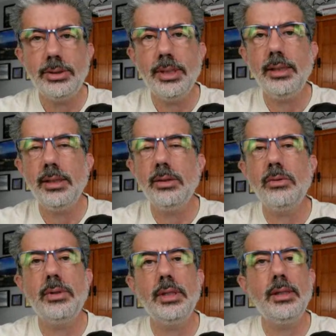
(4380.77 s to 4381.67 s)
that,
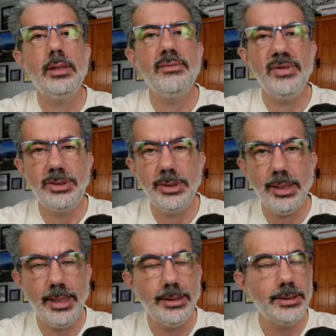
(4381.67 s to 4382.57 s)
the Vision
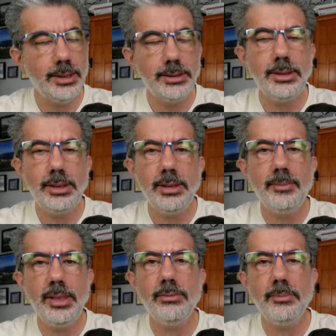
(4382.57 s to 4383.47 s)
class does need to
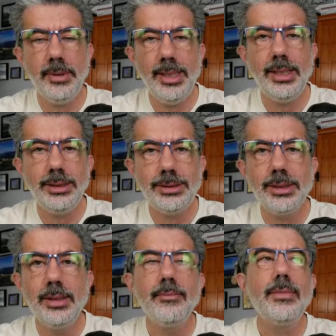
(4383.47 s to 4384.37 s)
be
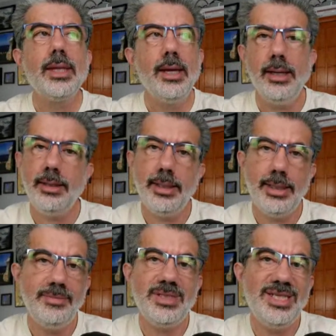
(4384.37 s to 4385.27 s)
replaced. And they
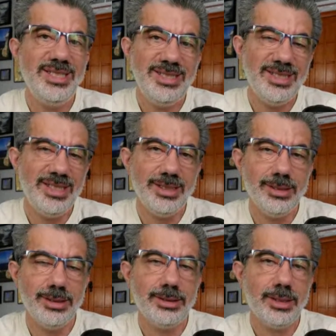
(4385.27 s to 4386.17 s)
keep teasing
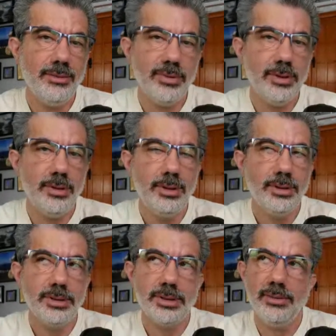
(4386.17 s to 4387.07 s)

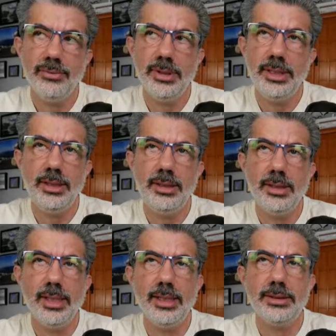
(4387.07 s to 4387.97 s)
Discovery
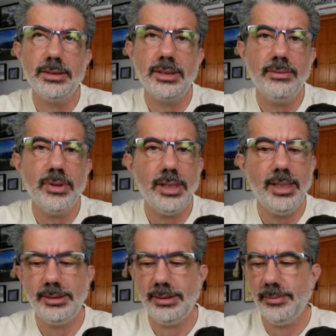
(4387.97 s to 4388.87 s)

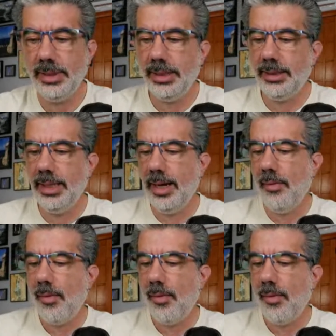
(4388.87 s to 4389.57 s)
class, something like that.